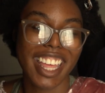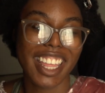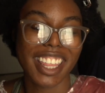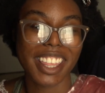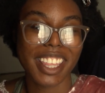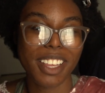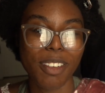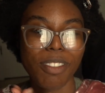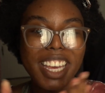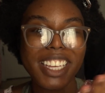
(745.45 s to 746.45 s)
the
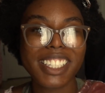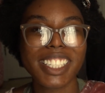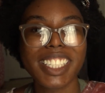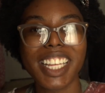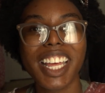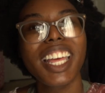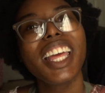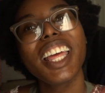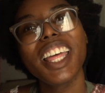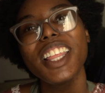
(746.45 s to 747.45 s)
face,
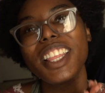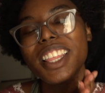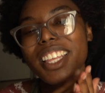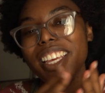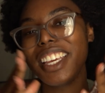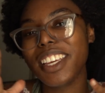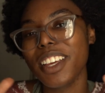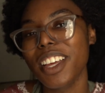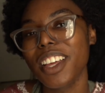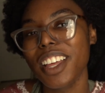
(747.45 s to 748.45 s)

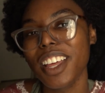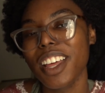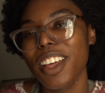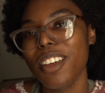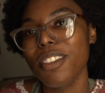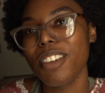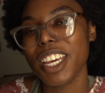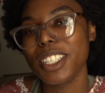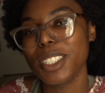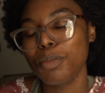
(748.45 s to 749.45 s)
the
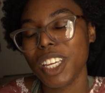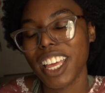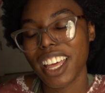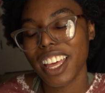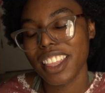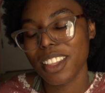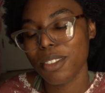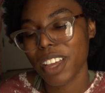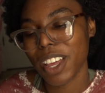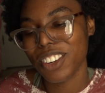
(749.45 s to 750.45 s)
face behind the
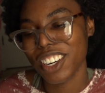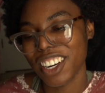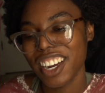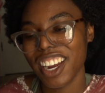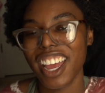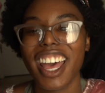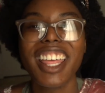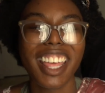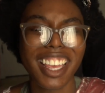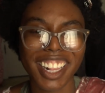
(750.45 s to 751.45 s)
founder.
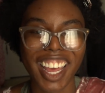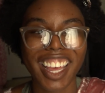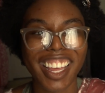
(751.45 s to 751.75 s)
I like that.